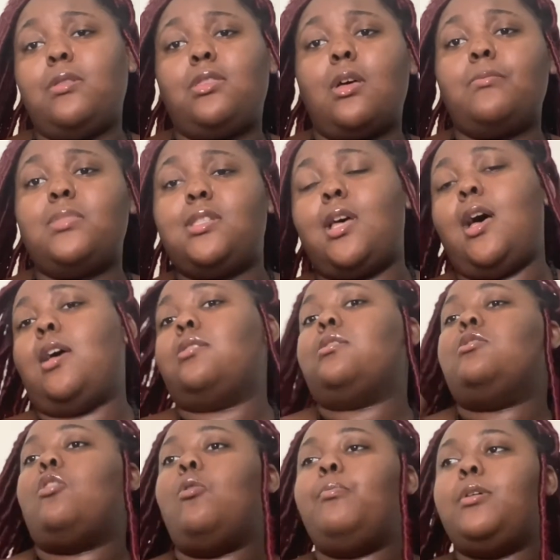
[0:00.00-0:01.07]
thumb size, and
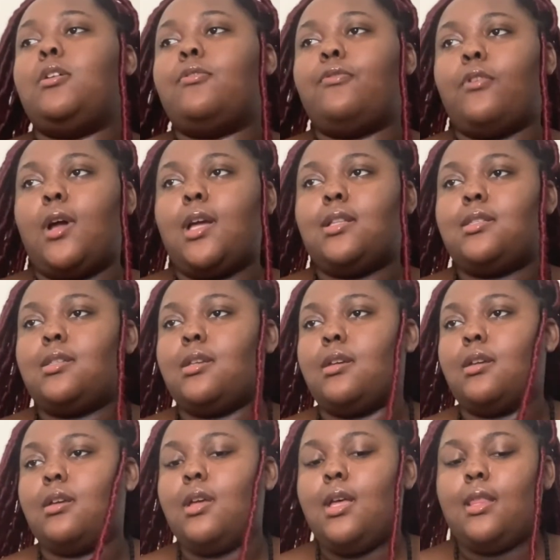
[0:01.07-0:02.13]
don't be afraid
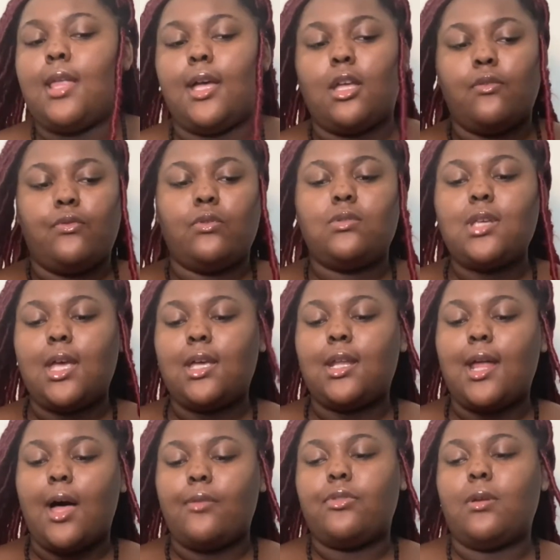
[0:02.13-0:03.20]
to, like, if you take it
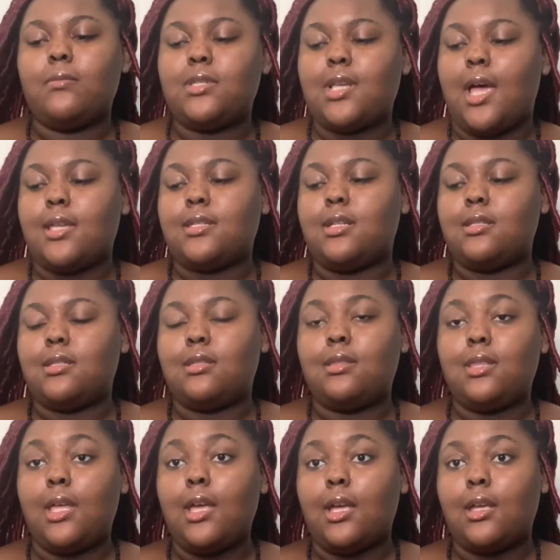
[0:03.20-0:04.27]
out thumb size and it's
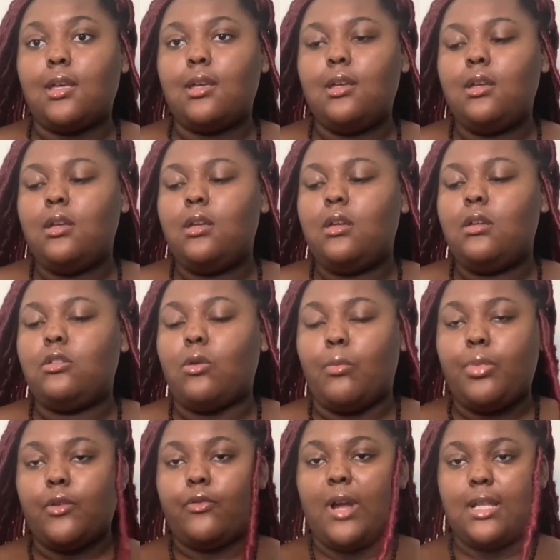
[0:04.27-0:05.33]
thick, don't
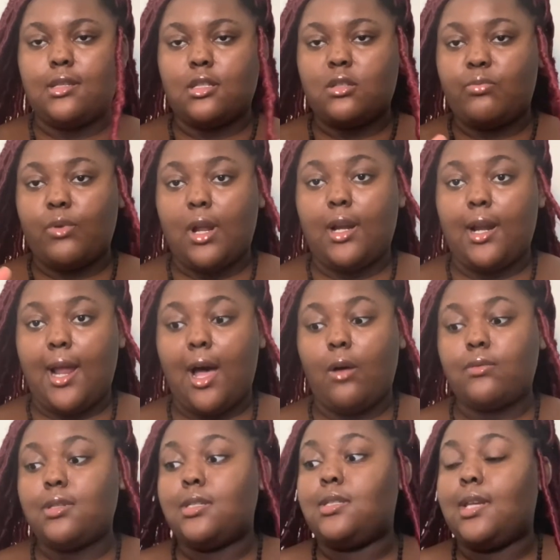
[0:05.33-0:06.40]
be afraid to spread it out
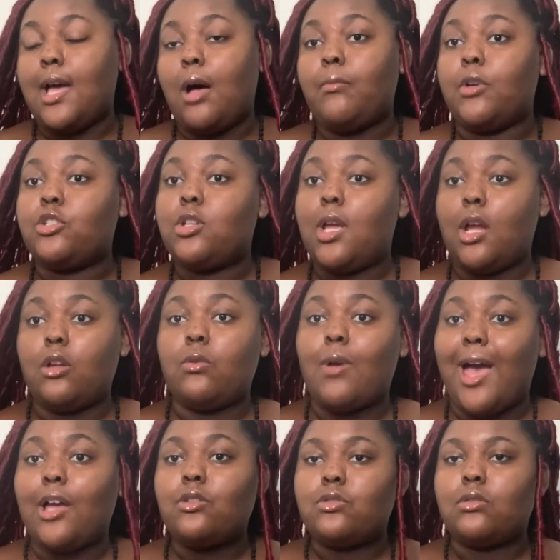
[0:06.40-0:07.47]
to see how much hair you
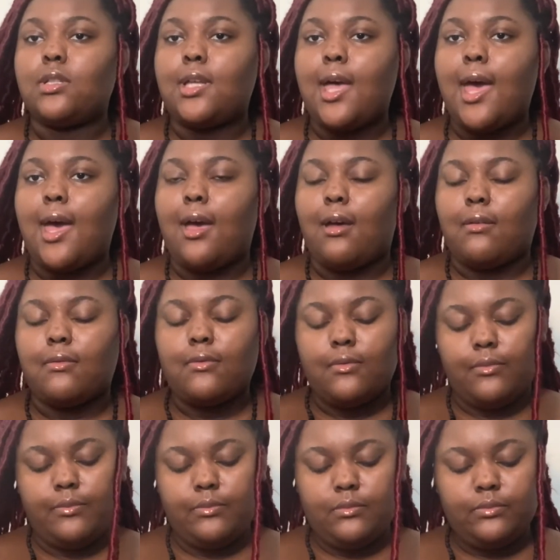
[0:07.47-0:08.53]
actually have.
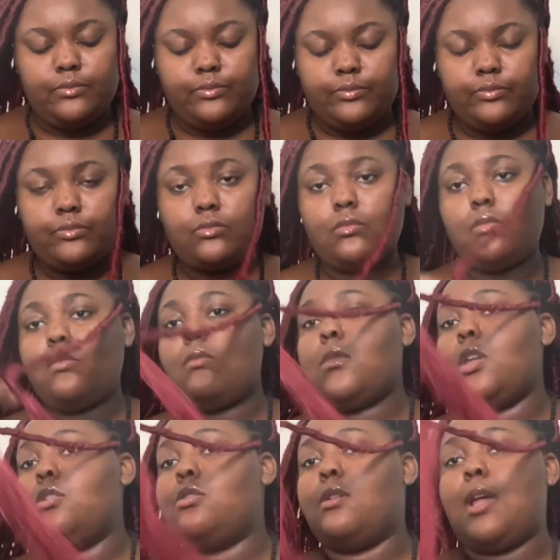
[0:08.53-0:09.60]

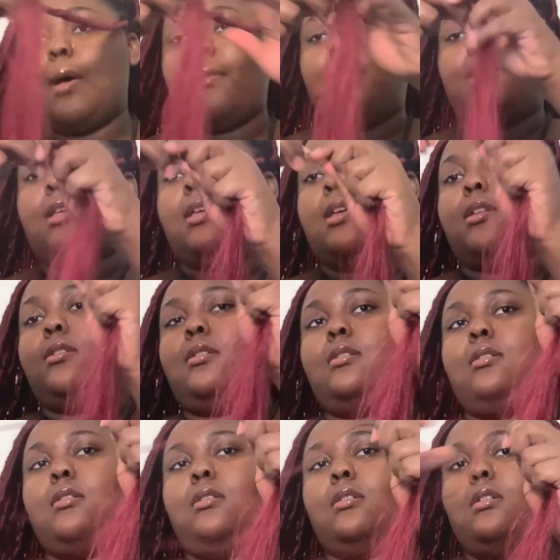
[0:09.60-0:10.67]
So now I'm at the end.
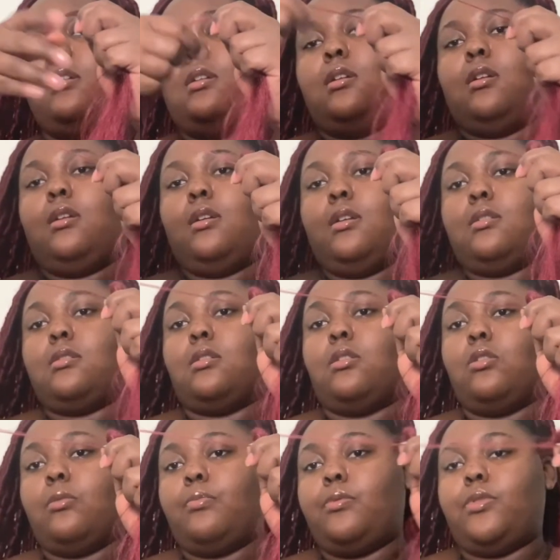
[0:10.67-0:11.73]
It's a
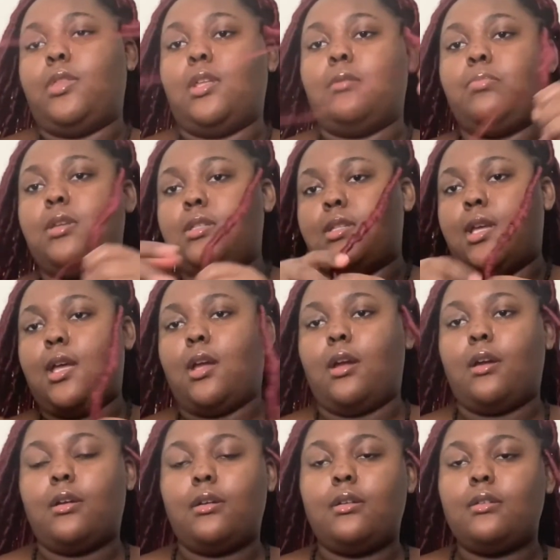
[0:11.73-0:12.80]
little thin piece of hair.
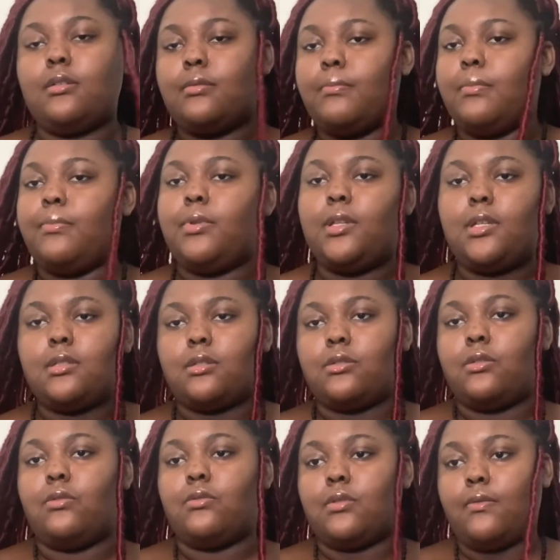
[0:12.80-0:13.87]
Please
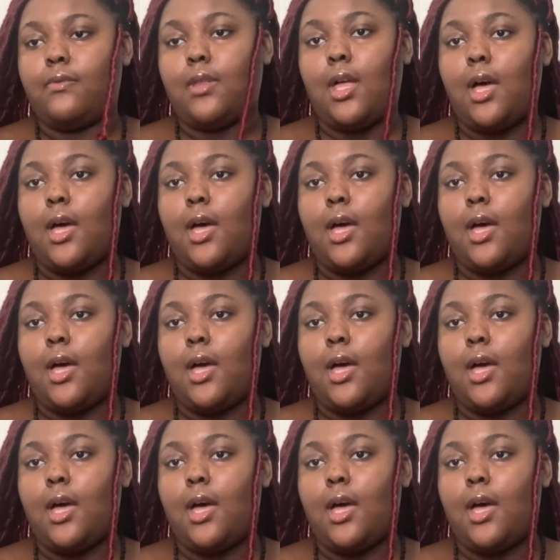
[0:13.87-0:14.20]
excuse the fly.